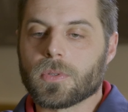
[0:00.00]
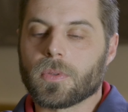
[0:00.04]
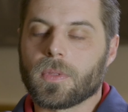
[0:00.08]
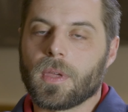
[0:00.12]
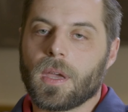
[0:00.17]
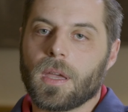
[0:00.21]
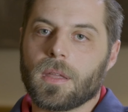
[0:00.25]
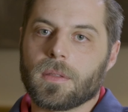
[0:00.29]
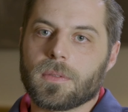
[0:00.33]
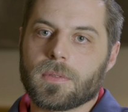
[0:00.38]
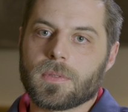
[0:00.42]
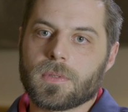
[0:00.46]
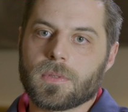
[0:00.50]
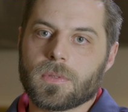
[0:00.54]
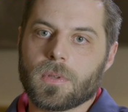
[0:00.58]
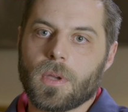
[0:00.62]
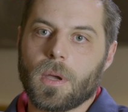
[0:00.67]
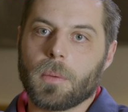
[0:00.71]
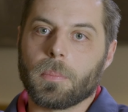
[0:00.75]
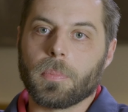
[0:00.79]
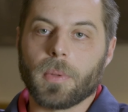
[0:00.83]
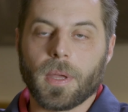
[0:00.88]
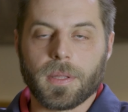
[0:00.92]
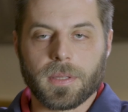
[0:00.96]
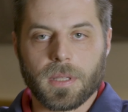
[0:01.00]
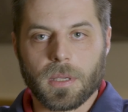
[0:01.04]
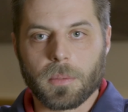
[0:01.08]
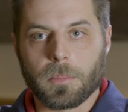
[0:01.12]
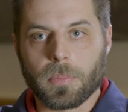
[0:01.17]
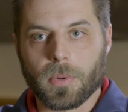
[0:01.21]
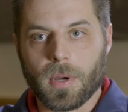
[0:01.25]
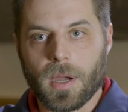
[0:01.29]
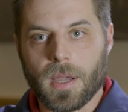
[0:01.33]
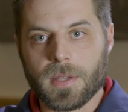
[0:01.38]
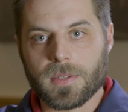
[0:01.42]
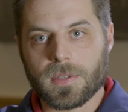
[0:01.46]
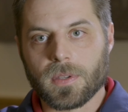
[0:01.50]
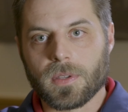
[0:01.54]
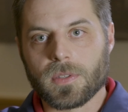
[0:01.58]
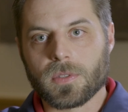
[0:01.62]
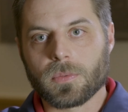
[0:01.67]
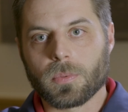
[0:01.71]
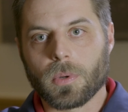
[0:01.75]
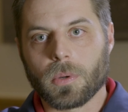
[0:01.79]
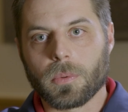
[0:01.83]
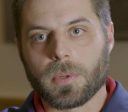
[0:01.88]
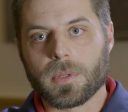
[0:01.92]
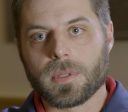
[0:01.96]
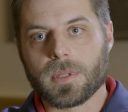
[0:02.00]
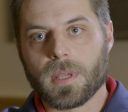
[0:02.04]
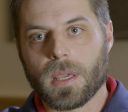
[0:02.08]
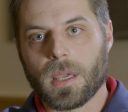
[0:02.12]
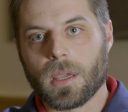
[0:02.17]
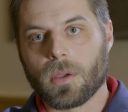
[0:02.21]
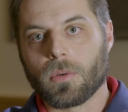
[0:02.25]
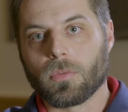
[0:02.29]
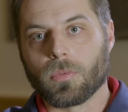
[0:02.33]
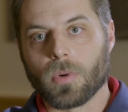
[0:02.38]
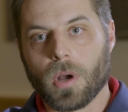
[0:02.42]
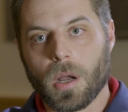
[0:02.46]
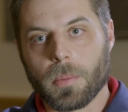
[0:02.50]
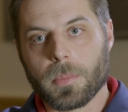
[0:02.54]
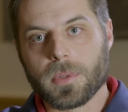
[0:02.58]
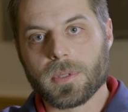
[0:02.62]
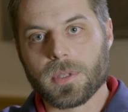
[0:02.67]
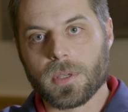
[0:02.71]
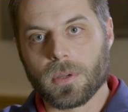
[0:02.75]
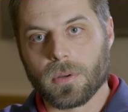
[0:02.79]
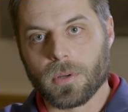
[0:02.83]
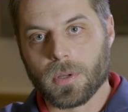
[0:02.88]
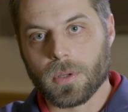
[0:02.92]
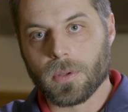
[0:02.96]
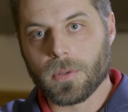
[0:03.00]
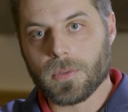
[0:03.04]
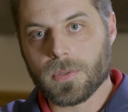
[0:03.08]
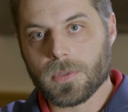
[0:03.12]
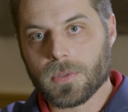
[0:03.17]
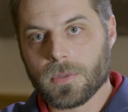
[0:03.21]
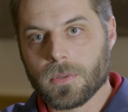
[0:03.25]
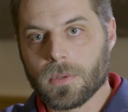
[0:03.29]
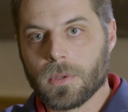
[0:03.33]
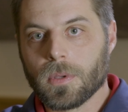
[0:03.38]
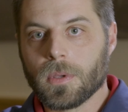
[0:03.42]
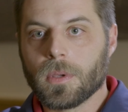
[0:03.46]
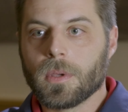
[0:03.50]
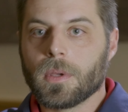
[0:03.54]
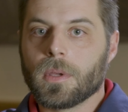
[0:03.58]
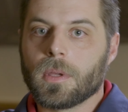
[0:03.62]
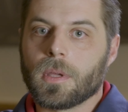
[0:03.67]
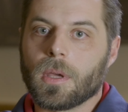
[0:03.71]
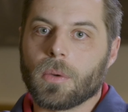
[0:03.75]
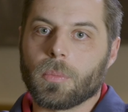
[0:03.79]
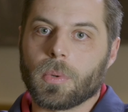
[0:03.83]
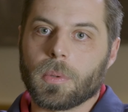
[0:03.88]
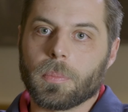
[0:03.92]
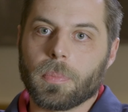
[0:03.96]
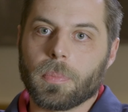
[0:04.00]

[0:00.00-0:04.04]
So that's a blending process where we take raw materials and we